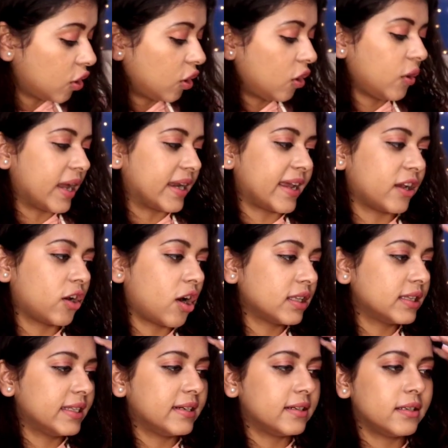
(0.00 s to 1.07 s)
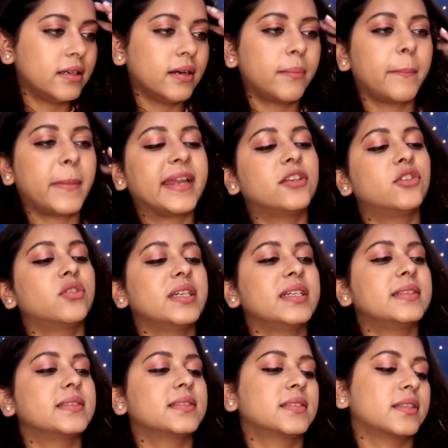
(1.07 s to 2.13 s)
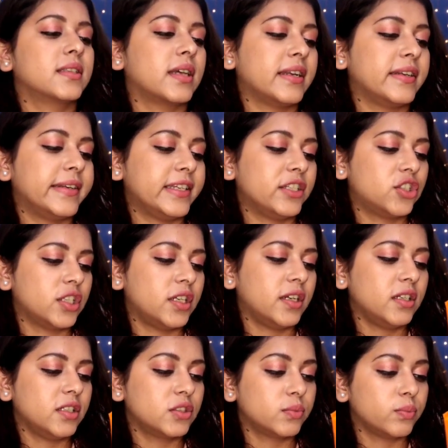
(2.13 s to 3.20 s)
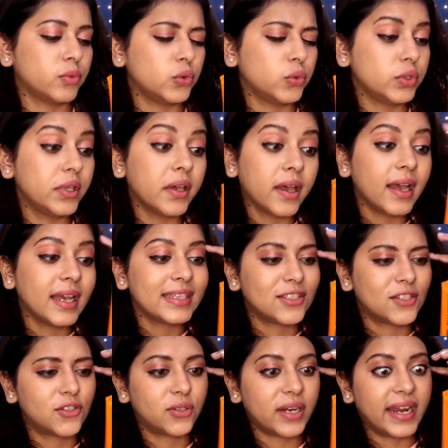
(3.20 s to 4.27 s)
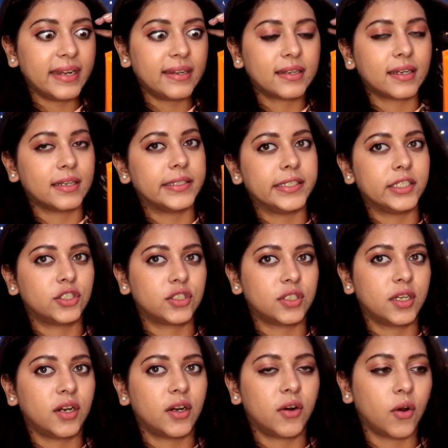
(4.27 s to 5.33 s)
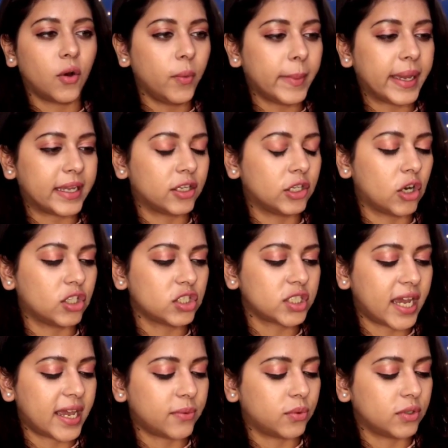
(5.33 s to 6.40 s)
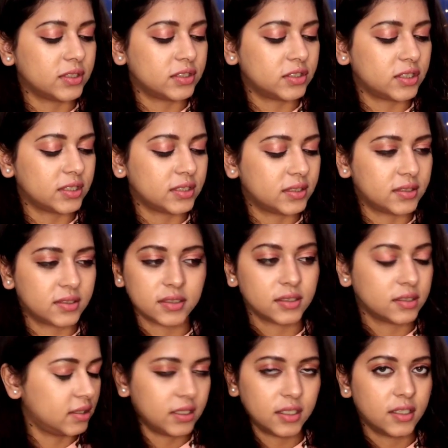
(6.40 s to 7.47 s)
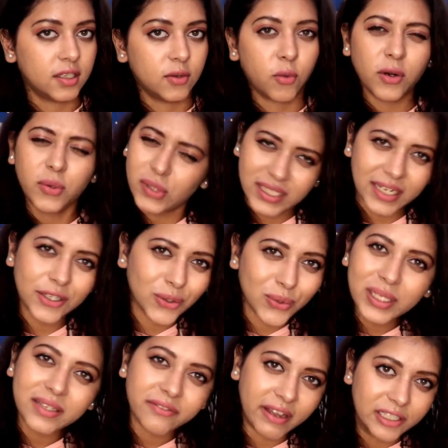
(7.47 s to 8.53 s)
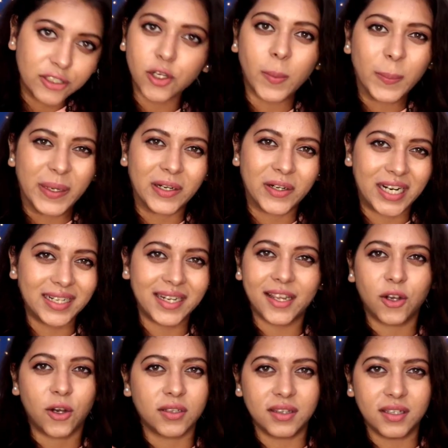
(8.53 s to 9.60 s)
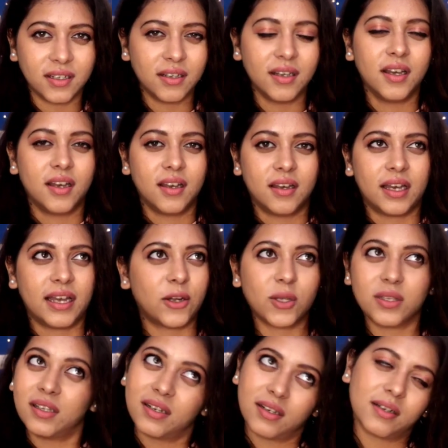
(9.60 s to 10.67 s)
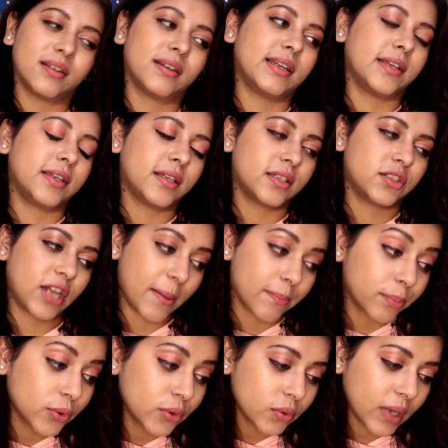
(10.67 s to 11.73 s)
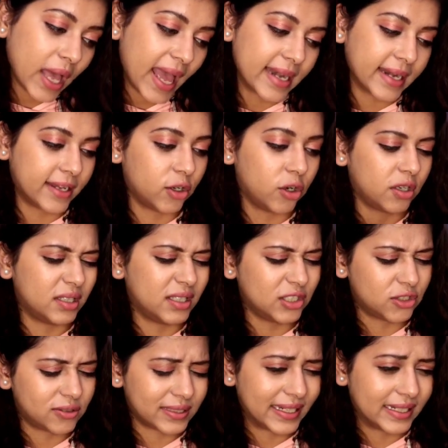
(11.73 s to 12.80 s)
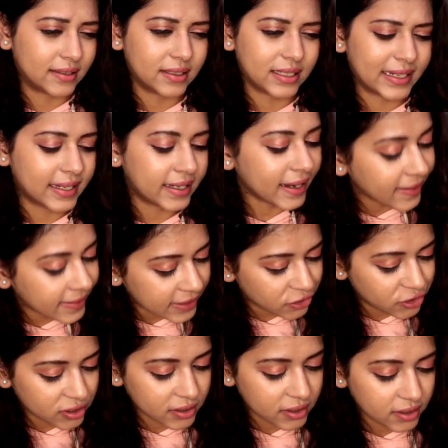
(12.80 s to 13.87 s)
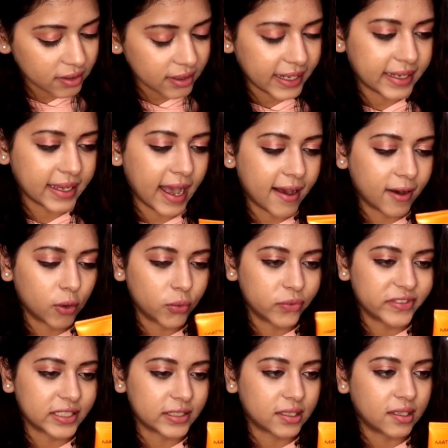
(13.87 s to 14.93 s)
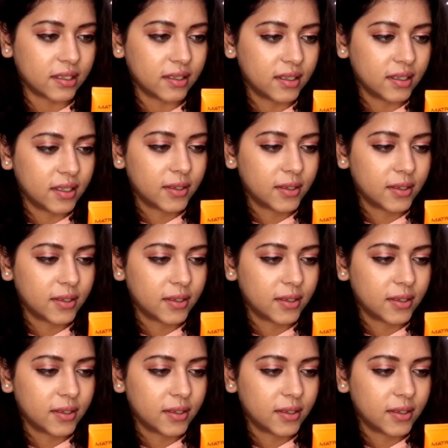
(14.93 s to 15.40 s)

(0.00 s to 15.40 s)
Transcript: Oh, and I got the Matrix conditioner, smooth straight conditioner. Oh my gosh, I was just, what was I doing while shopping, right? I got the curling shampoo and I got the straightening conditioner. Like how weird.